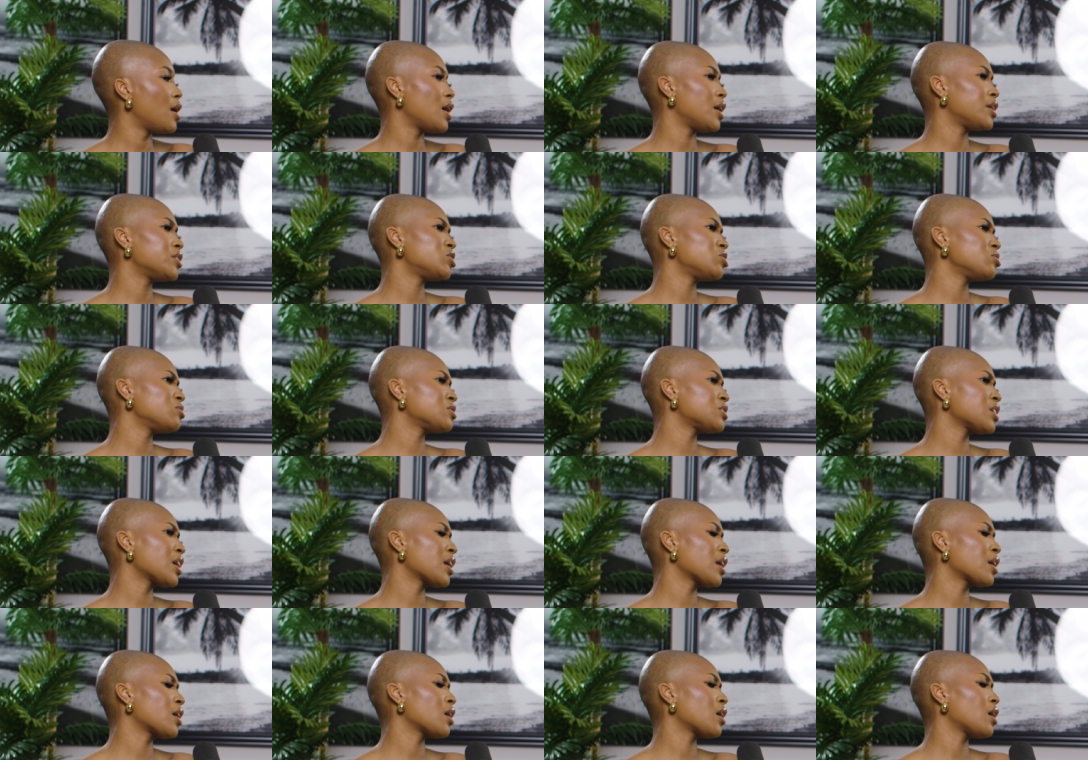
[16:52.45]
And she was
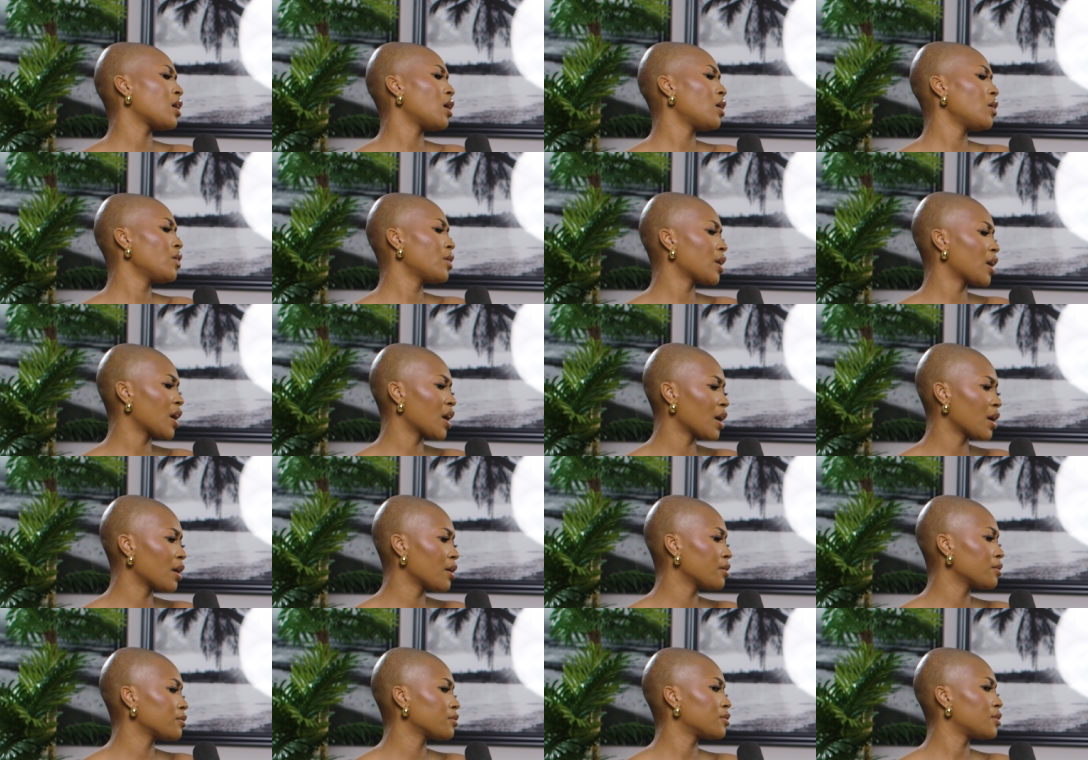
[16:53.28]
like,
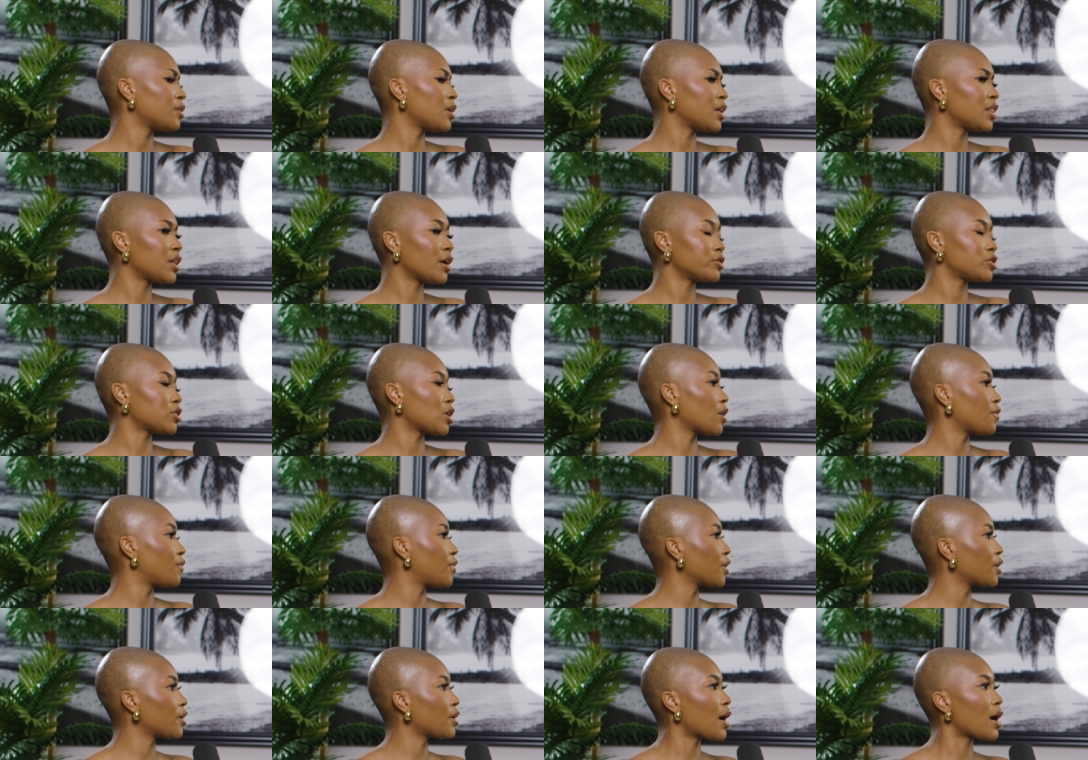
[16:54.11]
okay. And they're trying to
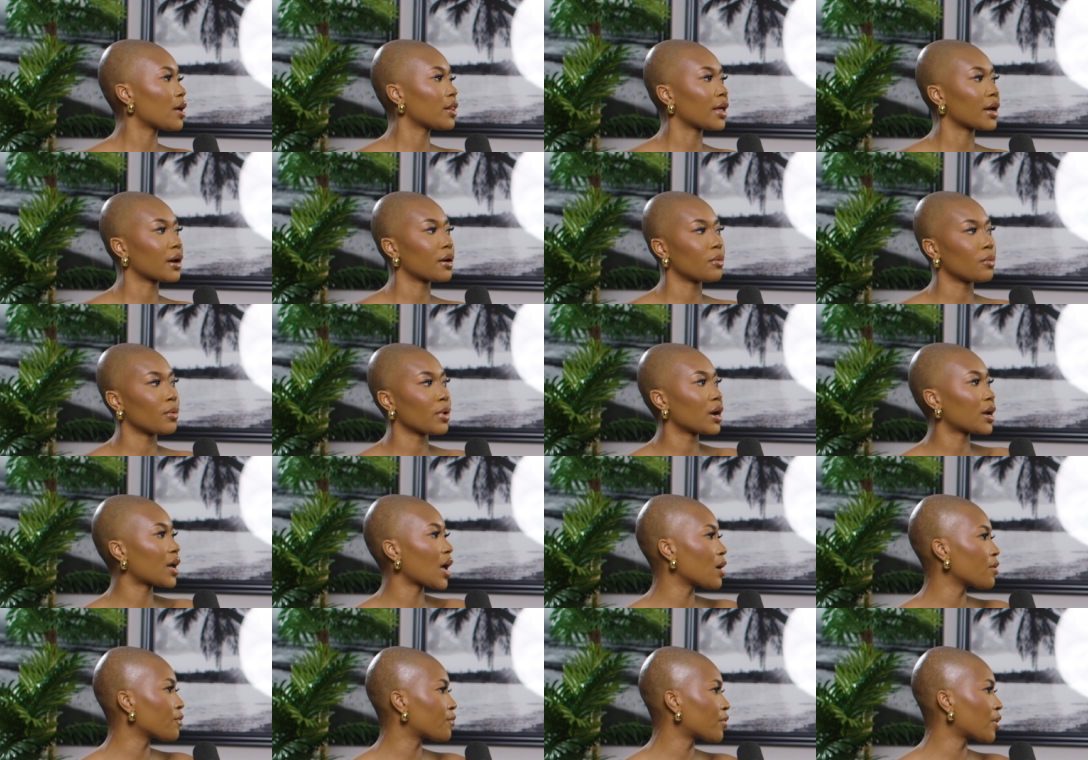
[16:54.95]
figure out like where it
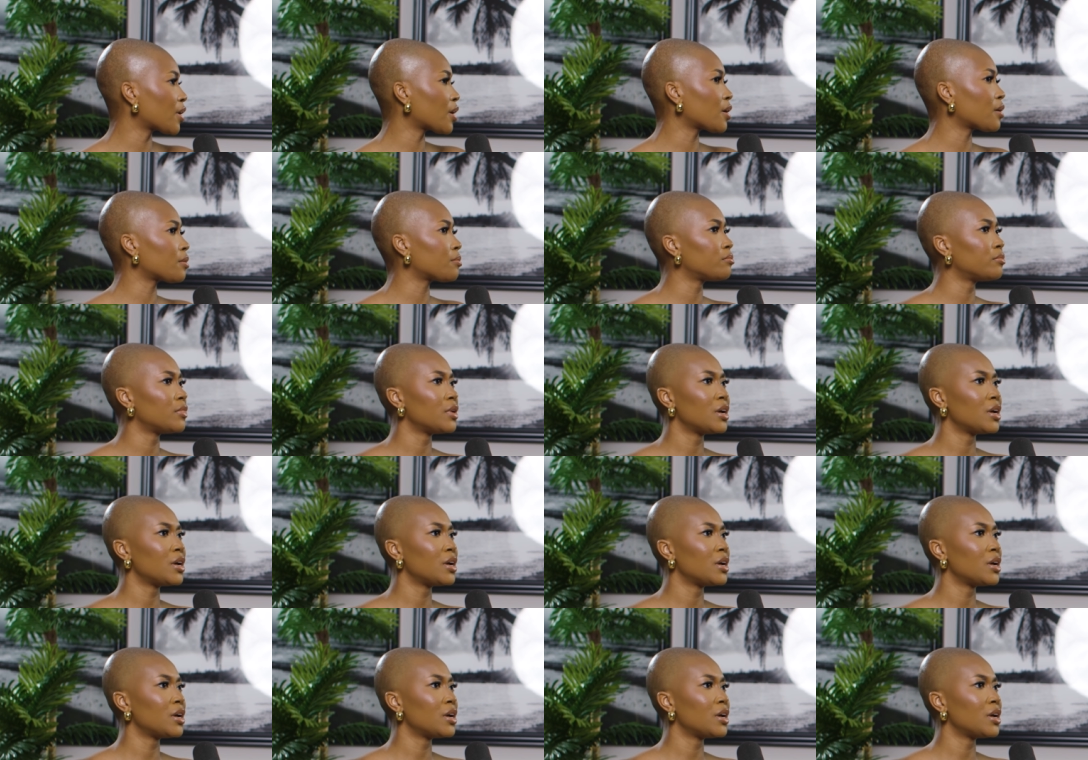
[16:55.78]
came from,